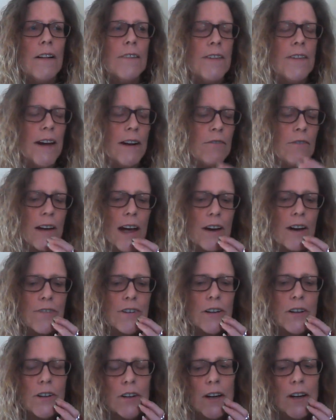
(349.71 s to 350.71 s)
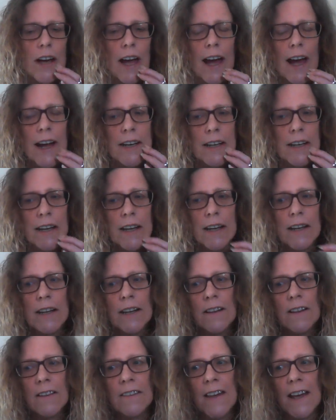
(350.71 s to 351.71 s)
Then we have a look at
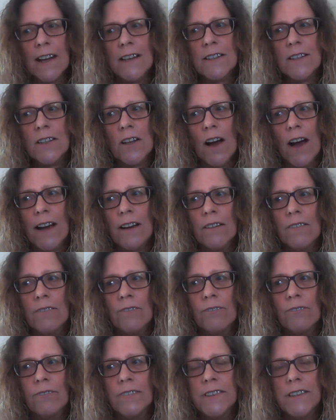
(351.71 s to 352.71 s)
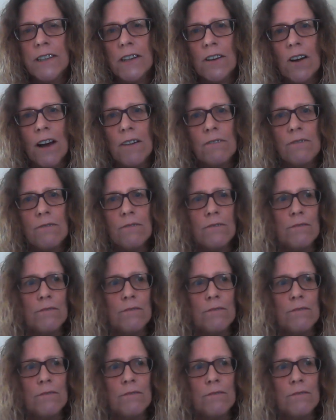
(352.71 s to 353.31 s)
things like, did I